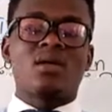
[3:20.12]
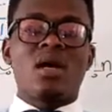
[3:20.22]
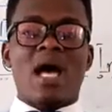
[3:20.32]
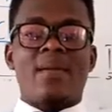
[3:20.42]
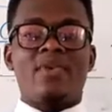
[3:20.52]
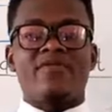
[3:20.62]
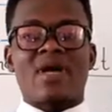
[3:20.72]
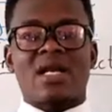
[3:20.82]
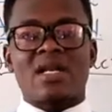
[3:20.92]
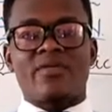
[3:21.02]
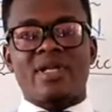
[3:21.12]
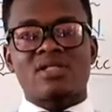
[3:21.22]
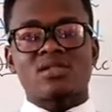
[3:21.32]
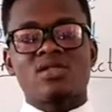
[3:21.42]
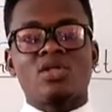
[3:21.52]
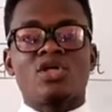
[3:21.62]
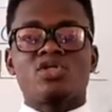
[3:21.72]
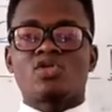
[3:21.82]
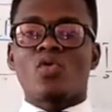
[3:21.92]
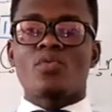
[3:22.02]
I believe you are clear with it.
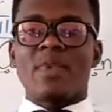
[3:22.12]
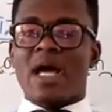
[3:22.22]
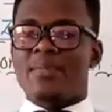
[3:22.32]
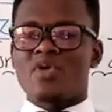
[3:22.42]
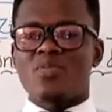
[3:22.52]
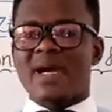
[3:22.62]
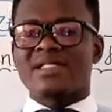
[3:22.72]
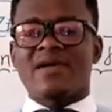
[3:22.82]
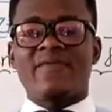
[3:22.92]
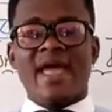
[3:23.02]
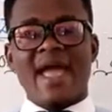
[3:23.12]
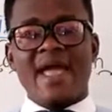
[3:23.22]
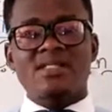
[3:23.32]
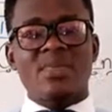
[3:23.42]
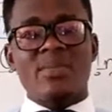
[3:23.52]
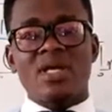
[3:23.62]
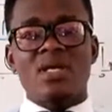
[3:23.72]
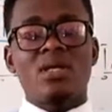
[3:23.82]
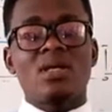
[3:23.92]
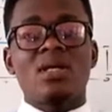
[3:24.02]
So you might have heard
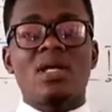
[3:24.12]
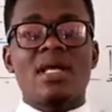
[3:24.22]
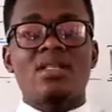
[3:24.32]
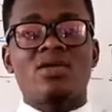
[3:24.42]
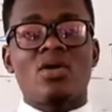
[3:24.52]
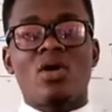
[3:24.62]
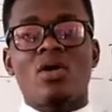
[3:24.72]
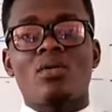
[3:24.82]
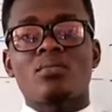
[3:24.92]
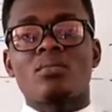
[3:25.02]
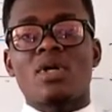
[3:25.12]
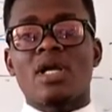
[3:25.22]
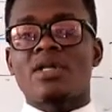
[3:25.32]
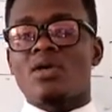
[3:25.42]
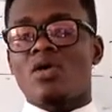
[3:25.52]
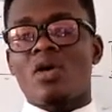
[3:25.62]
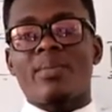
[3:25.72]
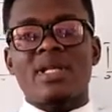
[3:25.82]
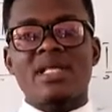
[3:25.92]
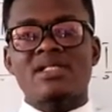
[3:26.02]
maybe in your
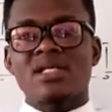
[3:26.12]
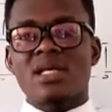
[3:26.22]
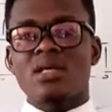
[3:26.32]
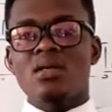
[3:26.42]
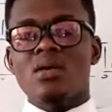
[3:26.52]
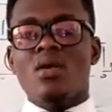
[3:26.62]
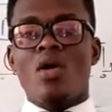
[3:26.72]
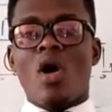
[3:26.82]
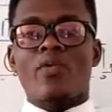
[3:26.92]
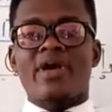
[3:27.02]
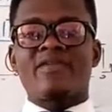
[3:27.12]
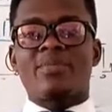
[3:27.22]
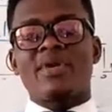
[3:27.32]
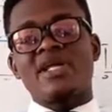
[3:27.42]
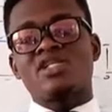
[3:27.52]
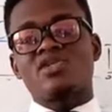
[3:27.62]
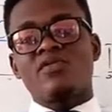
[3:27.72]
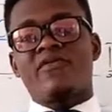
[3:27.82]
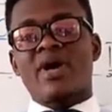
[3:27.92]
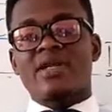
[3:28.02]
community or wherever place you
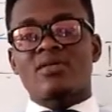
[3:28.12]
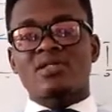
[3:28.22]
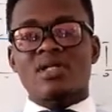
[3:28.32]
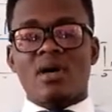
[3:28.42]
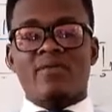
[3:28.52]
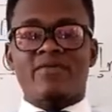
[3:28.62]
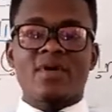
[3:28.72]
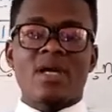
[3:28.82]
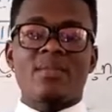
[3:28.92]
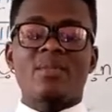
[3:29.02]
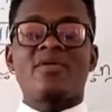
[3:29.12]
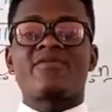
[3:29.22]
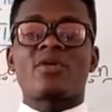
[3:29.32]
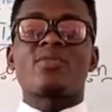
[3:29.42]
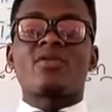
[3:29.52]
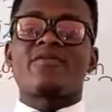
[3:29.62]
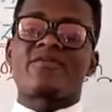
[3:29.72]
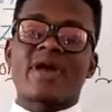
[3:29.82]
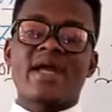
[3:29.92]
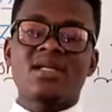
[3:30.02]
find yourself, maybe from your
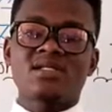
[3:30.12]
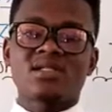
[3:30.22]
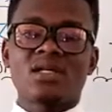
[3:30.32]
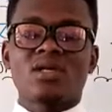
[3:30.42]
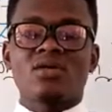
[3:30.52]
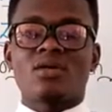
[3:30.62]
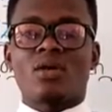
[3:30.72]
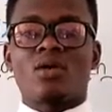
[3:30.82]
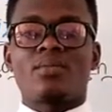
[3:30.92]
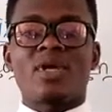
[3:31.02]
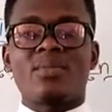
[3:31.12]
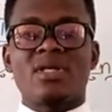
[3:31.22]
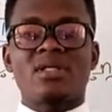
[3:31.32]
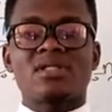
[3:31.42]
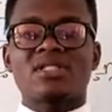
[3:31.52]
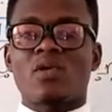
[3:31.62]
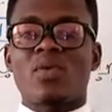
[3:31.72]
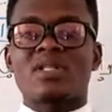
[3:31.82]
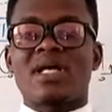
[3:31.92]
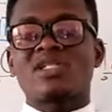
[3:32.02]
friends, maybe
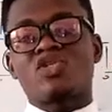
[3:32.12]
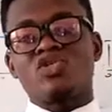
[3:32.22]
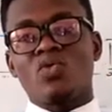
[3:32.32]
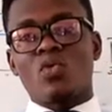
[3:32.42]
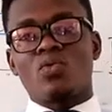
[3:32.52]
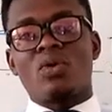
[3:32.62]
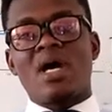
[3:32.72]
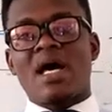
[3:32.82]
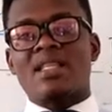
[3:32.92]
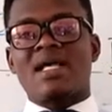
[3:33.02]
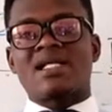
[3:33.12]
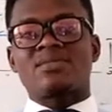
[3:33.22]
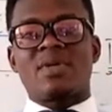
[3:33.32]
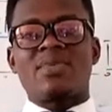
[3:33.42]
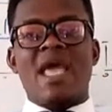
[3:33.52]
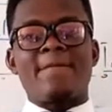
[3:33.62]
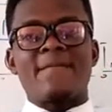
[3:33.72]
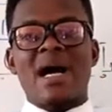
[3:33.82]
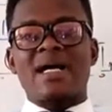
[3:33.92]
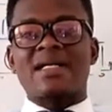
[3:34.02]
someone that you know, that maybe a
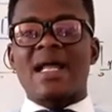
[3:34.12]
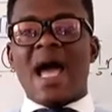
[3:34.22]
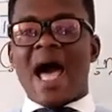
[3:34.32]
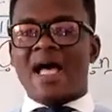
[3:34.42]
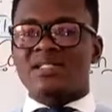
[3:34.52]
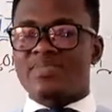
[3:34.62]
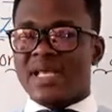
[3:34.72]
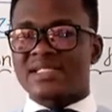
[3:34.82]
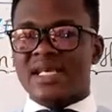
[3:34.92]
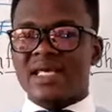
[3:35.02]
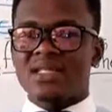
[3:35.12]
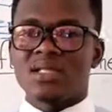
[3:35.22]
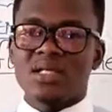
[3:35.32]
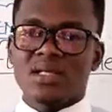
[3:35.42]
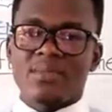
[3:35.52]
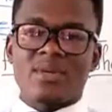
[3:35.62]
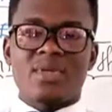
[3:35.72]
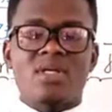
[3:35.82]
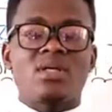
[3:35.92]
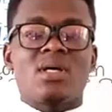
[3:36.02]
man has beaten
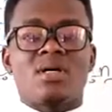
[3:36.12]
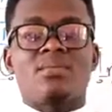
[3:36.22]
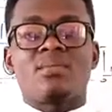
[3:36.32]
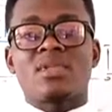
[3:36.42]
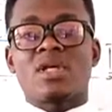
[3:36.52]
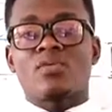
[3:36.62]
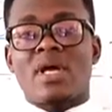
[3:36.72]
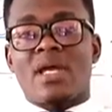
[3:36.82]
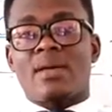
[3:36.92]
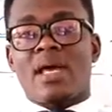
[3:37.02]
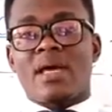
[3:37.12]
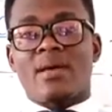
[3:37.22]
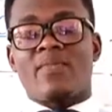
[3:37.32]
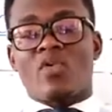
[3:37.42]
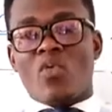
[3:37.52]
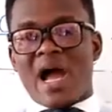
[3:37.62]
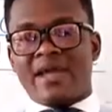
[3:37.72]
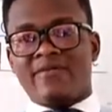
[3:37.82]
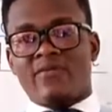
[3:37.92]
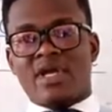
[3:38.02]
maybe the
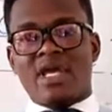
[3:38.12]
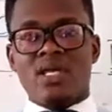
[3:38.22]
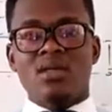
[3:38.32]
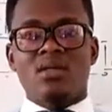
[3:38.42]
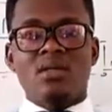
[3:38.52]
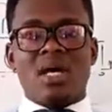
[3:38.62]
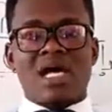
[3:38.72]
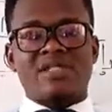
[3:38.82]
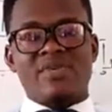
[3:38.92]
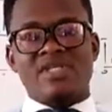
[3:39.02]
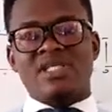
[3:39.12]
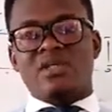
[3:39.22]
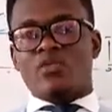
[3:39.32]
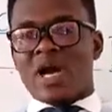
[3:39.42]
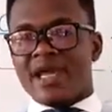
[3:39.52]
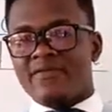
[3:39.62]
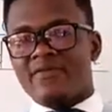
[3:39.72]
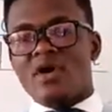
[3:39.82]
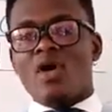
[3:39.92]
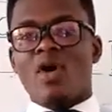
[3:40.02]
wife, okay, has beaten the wife,
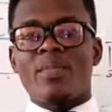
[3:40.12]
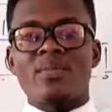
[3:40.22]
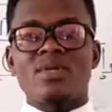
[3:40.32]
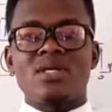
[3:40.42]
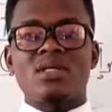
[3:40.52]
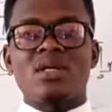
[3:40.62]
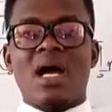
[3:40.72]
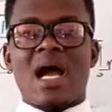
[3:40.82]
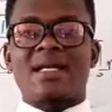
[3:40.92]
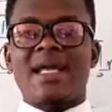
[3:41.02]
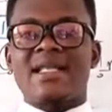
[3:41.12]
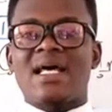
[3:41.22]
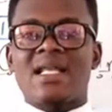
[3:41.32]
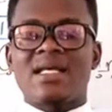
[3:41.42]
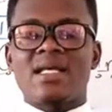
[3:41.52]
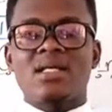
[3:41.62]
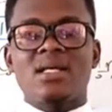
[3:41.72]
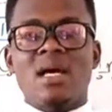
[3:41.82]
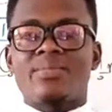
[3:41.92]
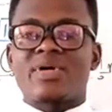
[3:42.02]
or maybe an
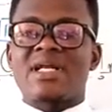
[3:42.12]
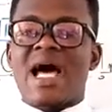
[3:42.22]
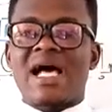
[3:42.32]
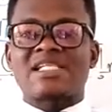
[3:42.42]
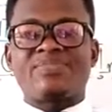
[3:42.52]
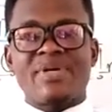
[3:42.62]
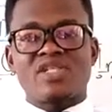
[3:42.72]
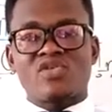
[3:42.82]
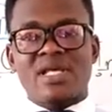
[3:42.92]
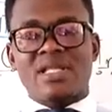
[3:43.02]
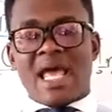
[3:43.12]
elderly brother has beaten